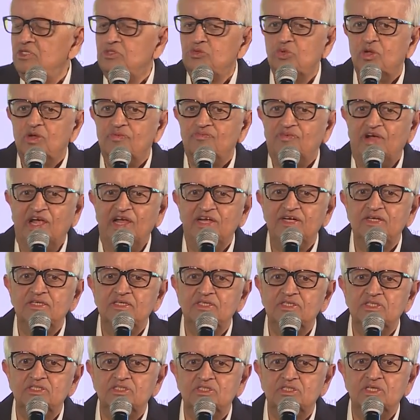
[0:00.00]
You will find
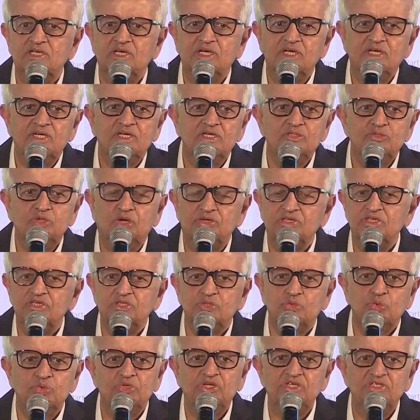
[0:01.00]
it is uh, not in
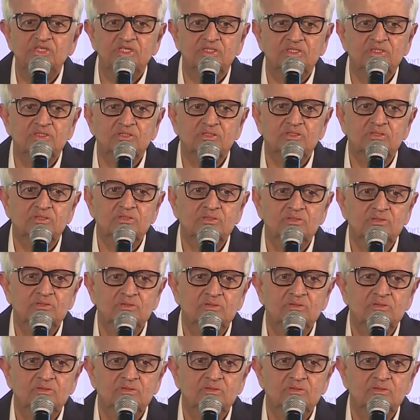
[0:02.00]
two digits.